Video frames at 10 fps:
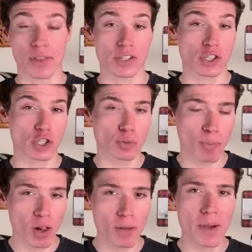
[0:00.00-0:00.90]
with a
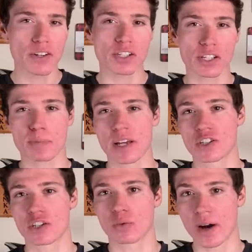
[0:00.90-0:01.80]
small amount of
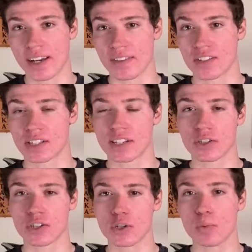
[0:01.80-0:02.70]
suspension right at the
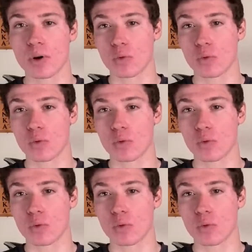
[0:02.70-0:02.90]
steer tube